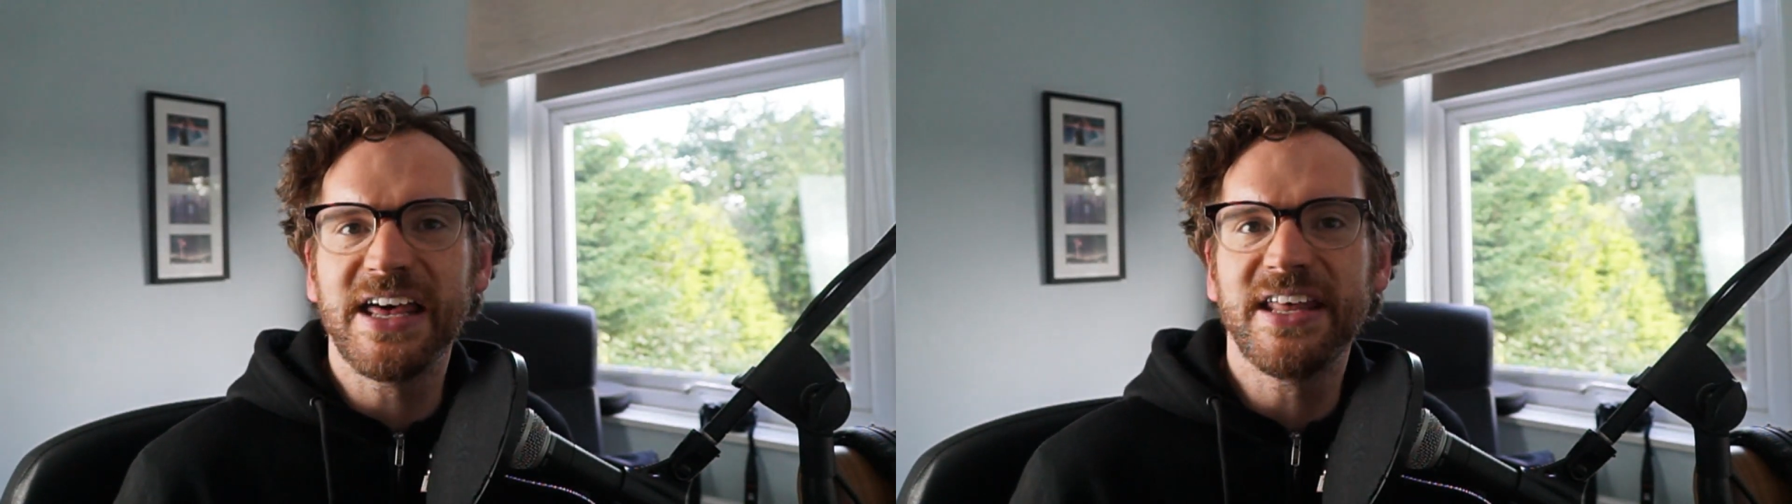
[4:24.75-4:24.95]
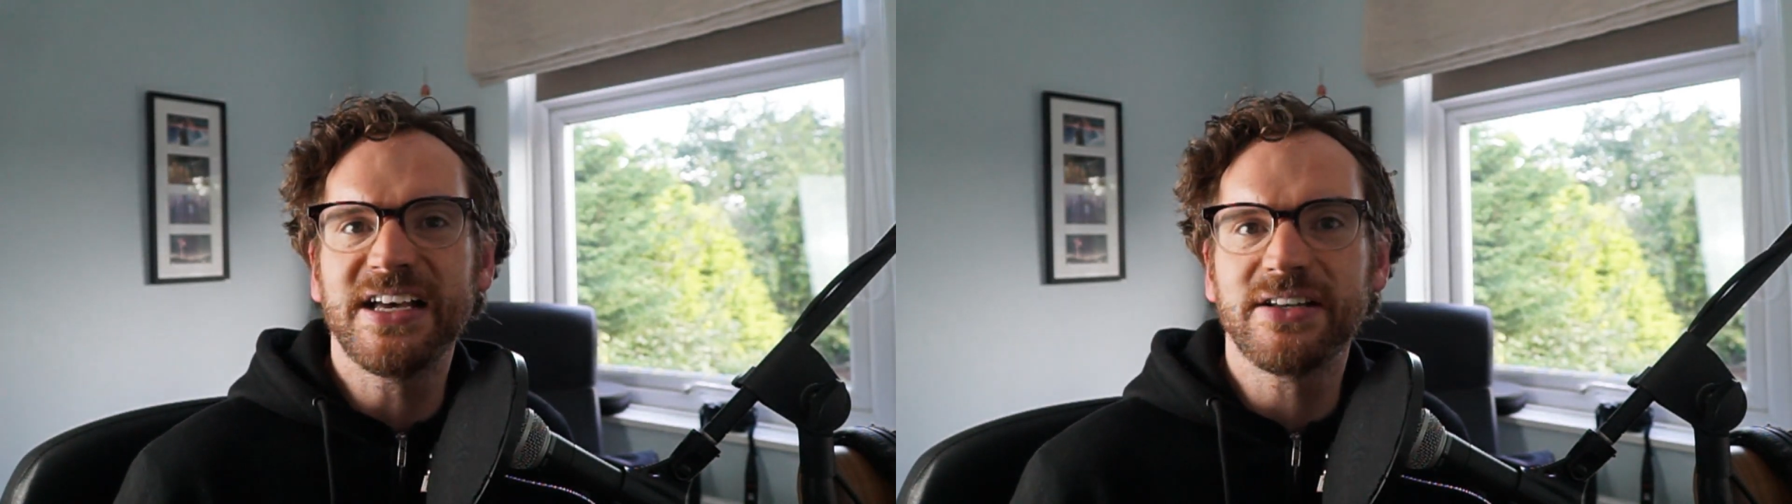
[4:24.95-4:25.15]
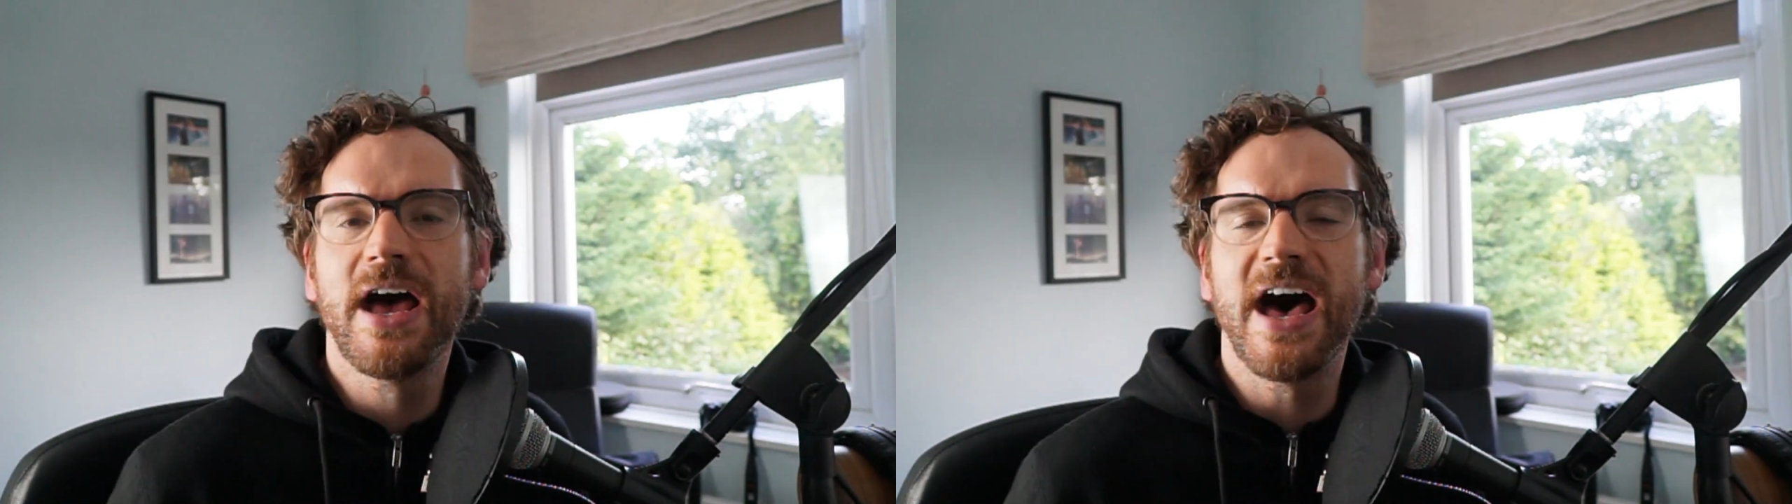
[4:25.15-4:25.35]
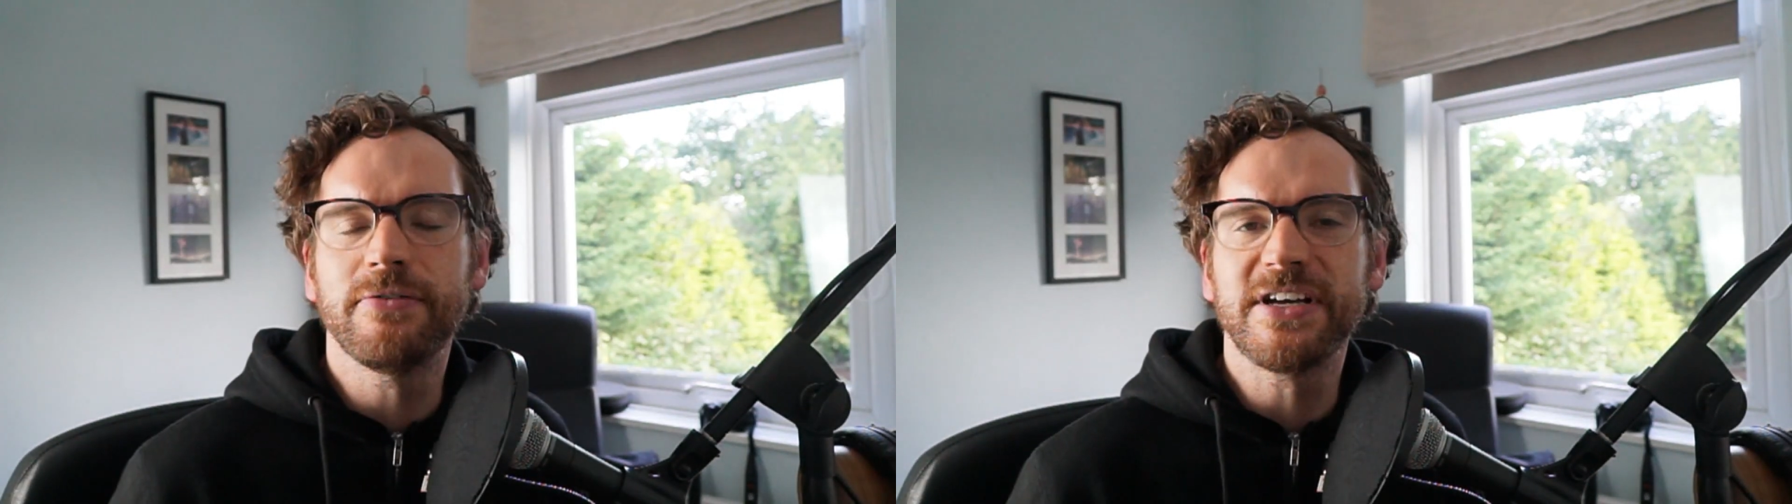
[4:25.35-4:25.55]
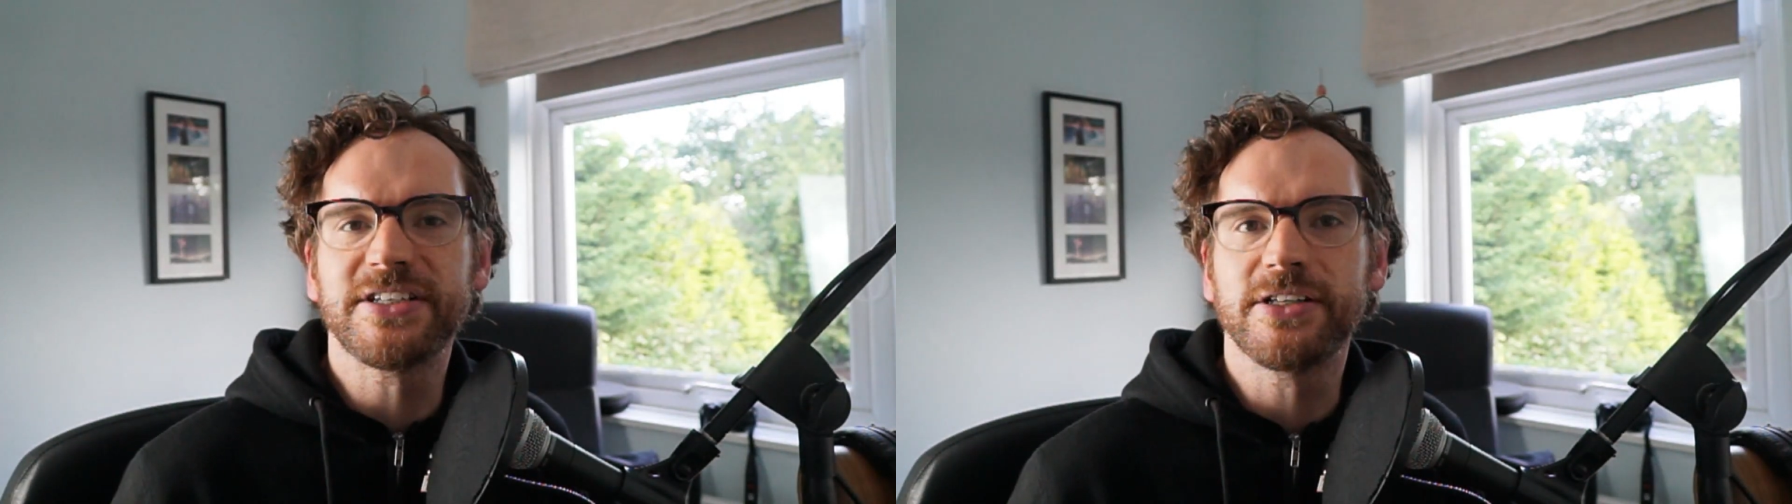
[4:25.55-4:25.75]
and
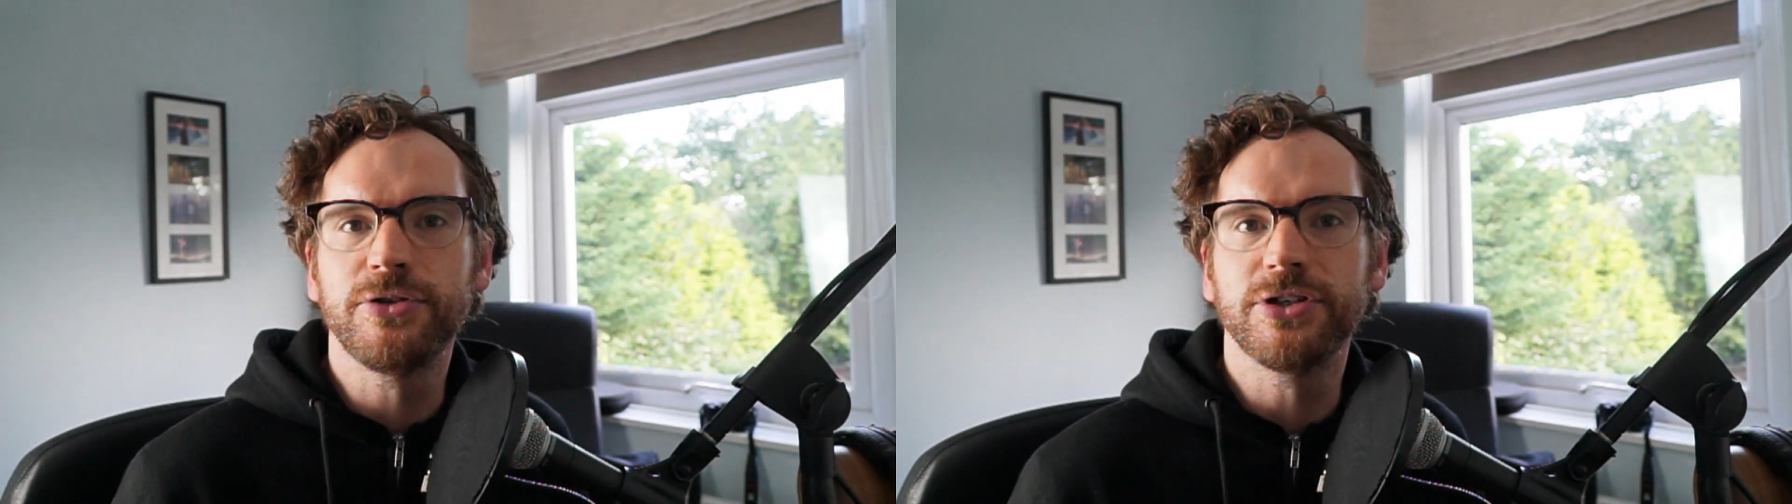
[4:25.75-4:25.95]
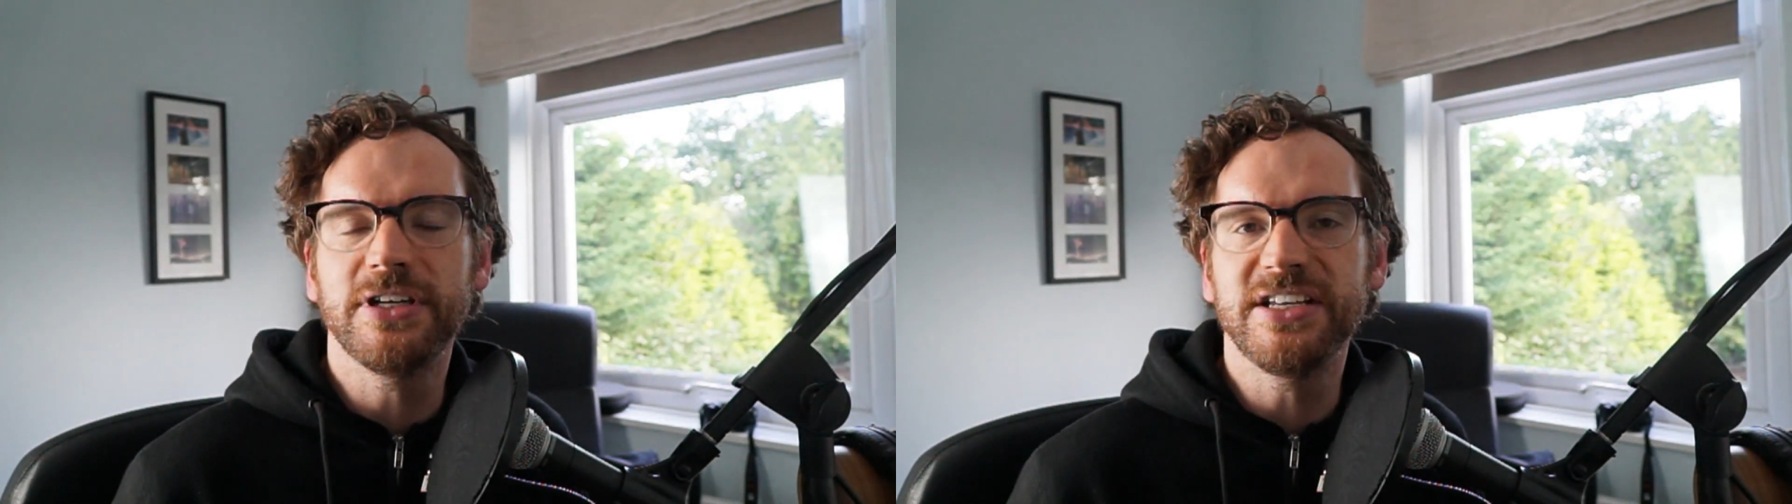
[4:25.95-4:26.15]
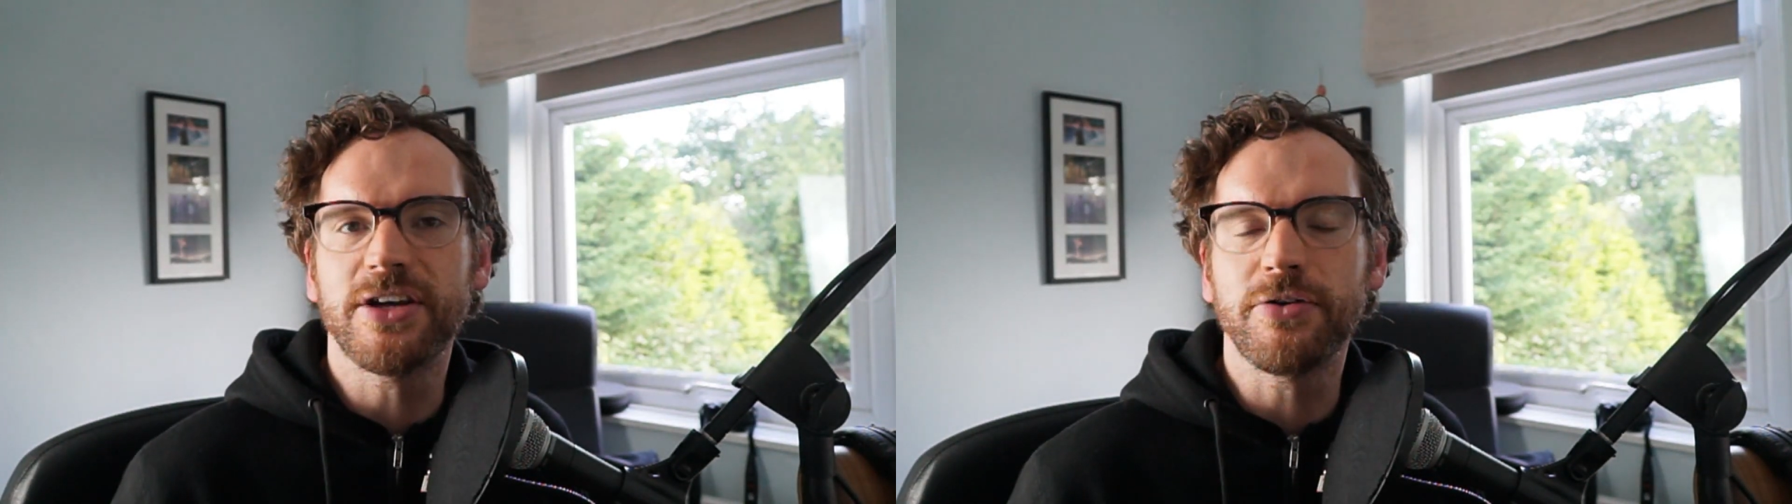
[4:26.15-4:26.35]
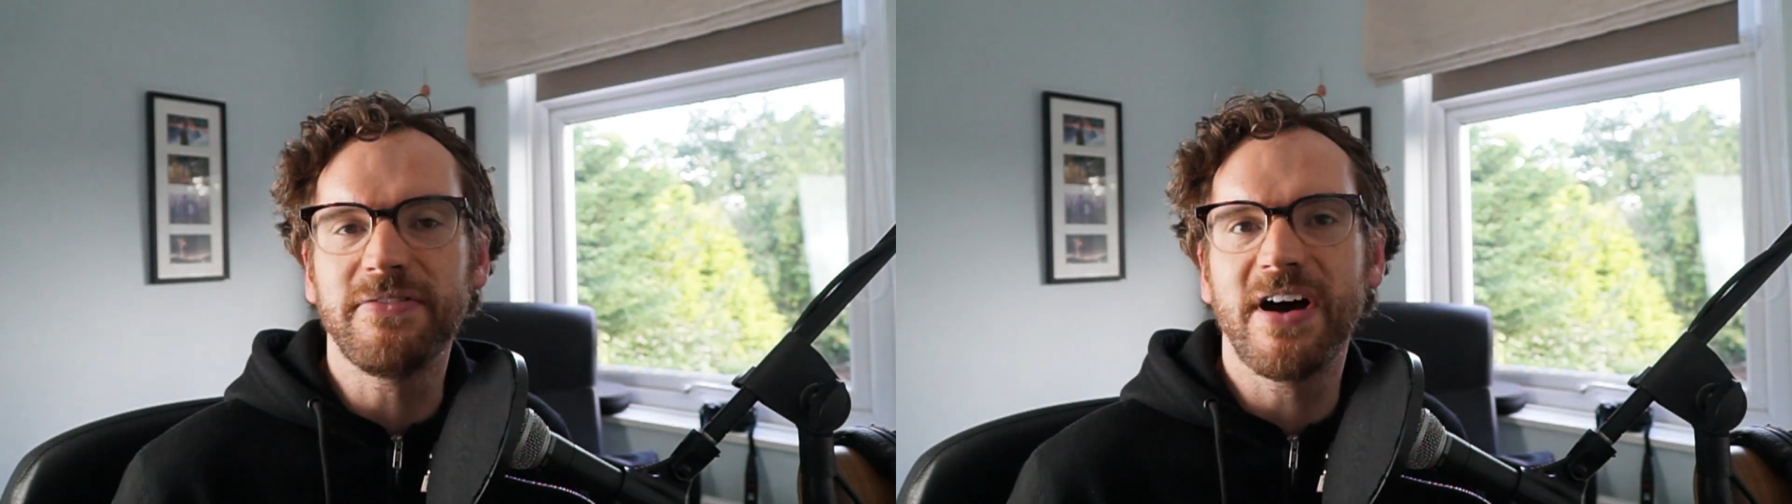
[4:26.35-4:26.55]
the resolution is only